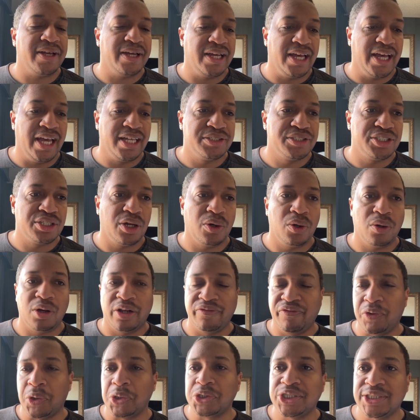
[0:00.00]
And so
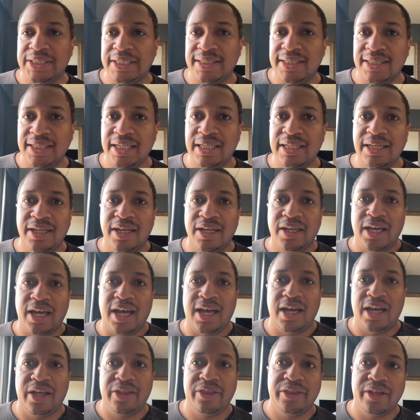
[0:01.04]
unfortunately,
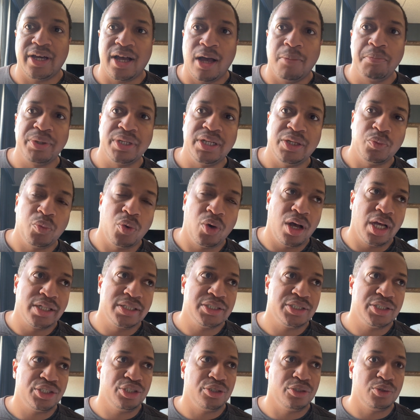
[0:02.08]
the company
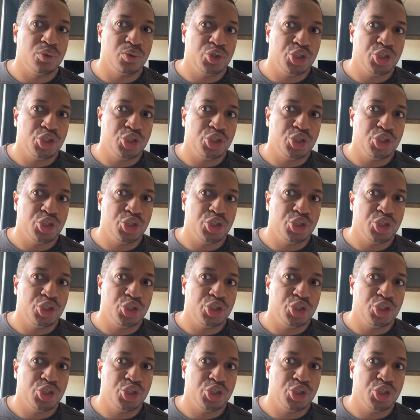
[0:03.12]
wants to